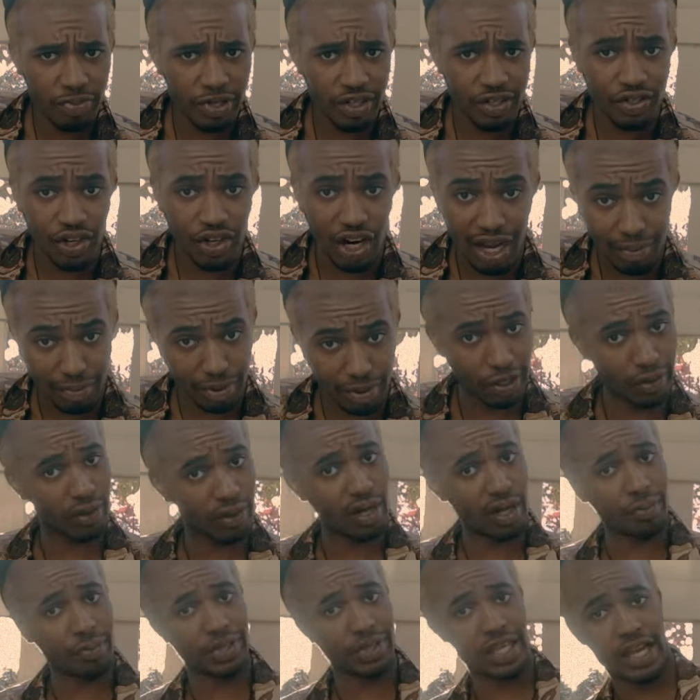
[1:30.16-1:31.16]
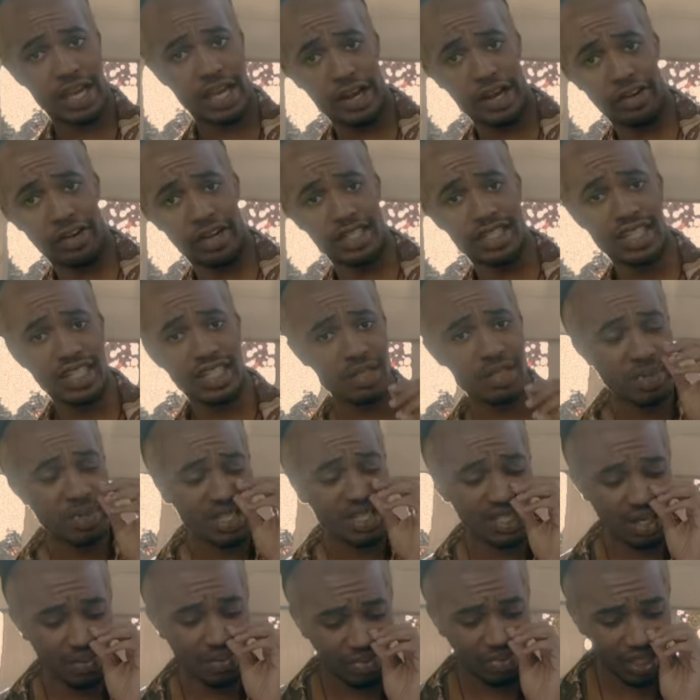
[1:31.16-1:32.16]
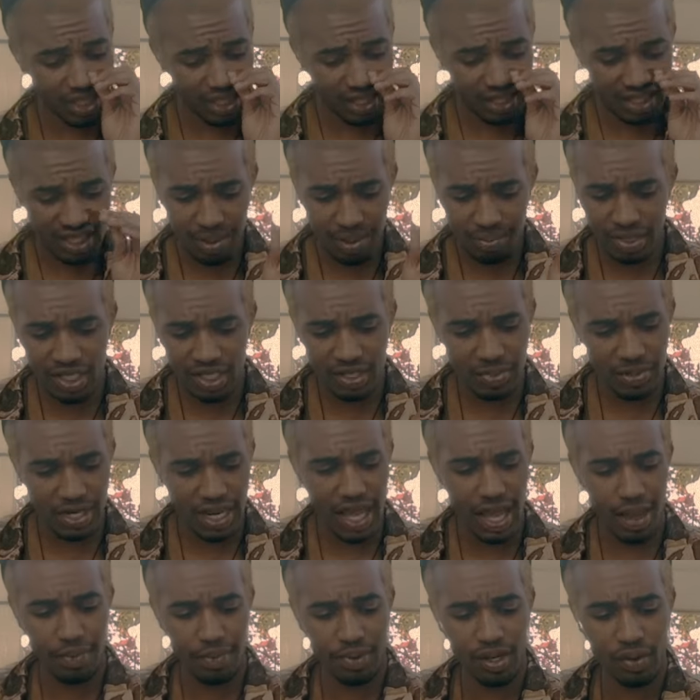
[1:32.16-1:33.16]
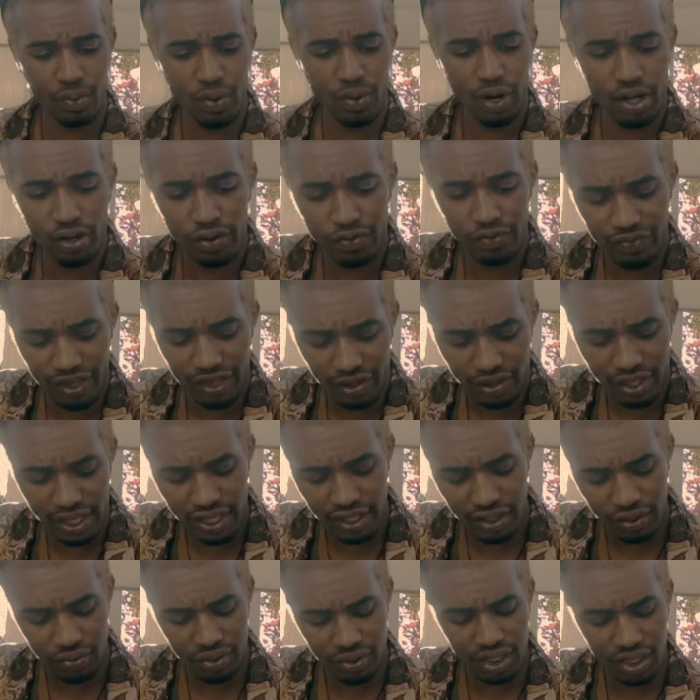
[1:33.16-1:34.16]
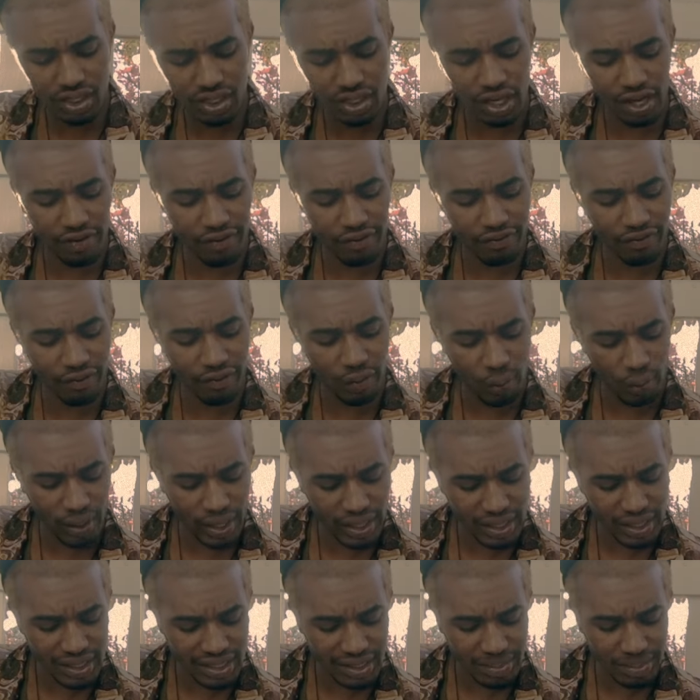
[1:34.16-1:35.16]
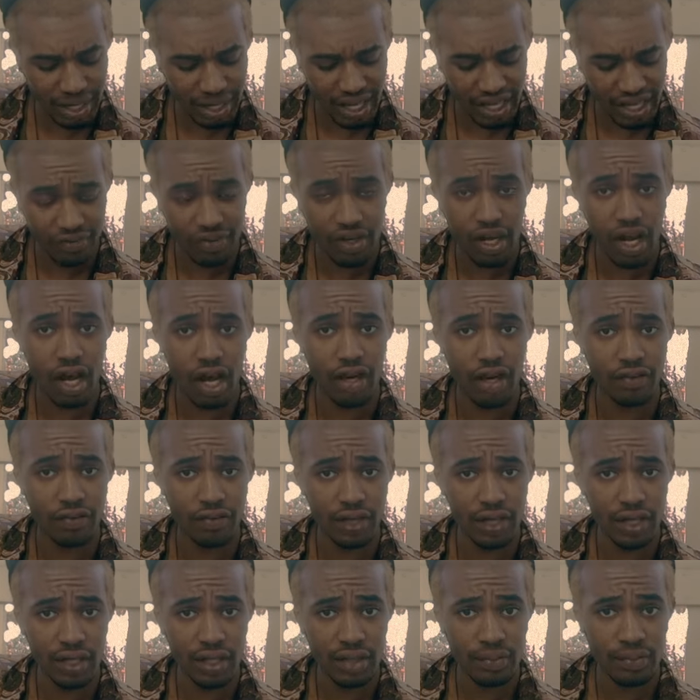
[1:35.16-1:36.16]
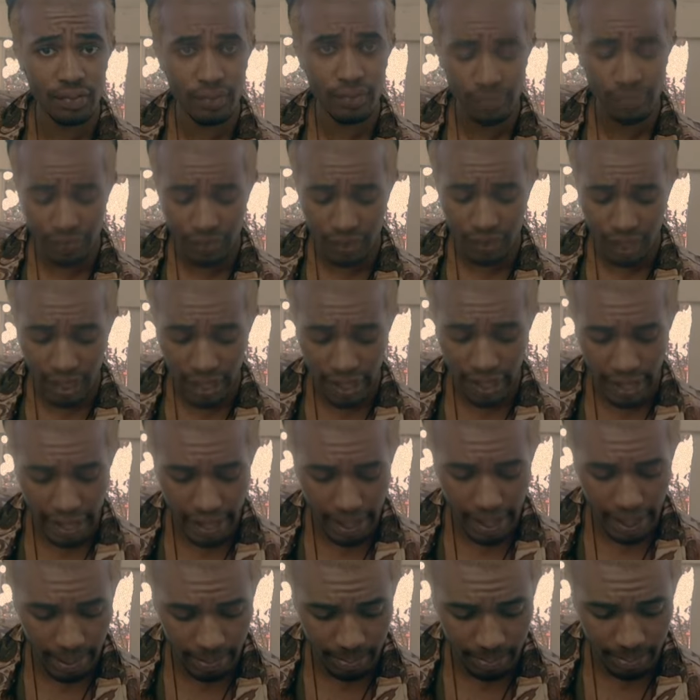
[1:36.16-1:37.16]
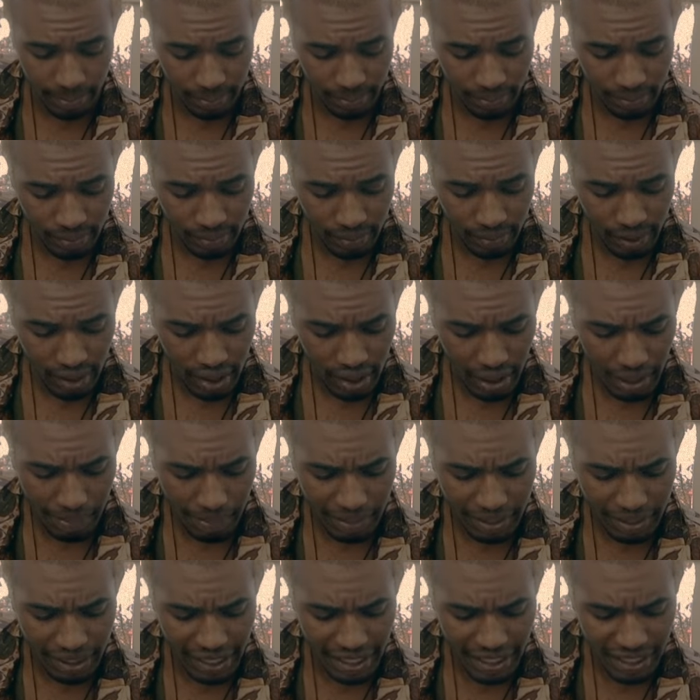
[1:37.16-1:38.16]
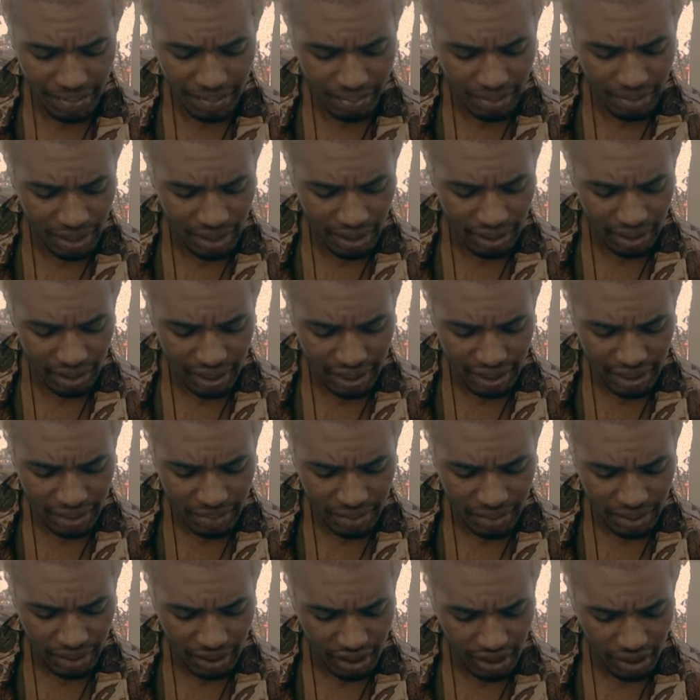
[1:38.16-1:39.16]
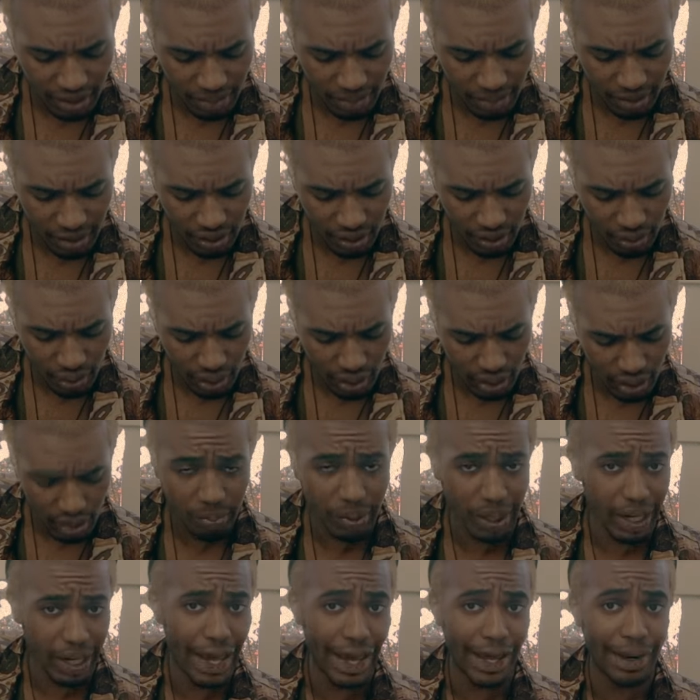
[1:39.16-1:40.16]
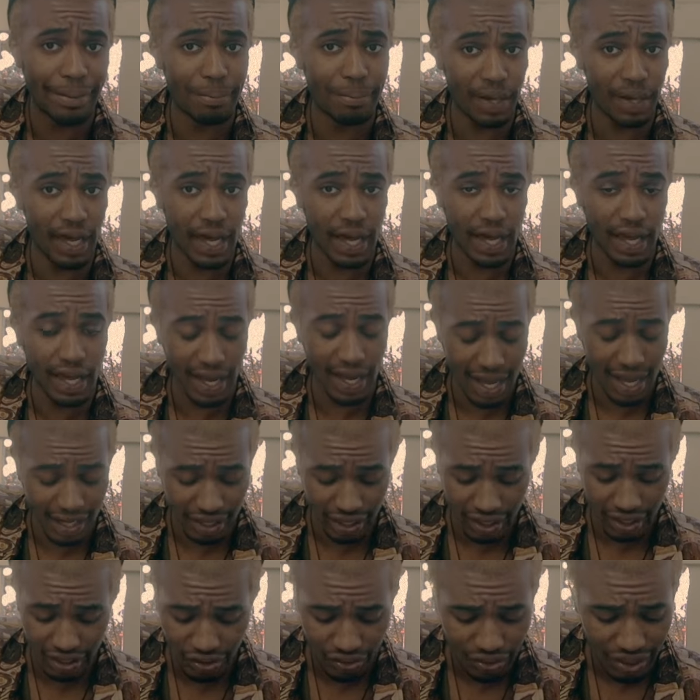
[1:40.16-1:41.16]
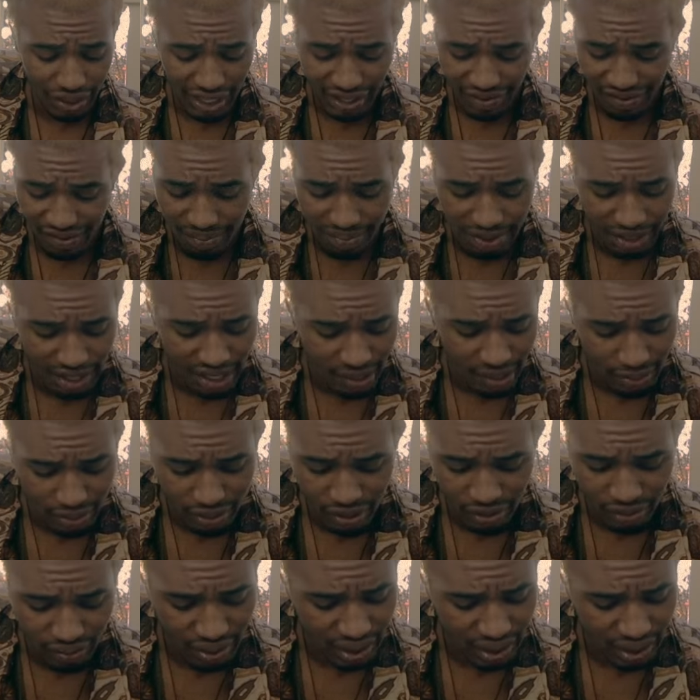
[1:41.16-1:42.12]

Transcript: bit of drama going on with Aries. There's been something's been happening where you feel like you need to avoid some kind of conflict. But that's been keeping you a little bit at bay, and you're not even been able to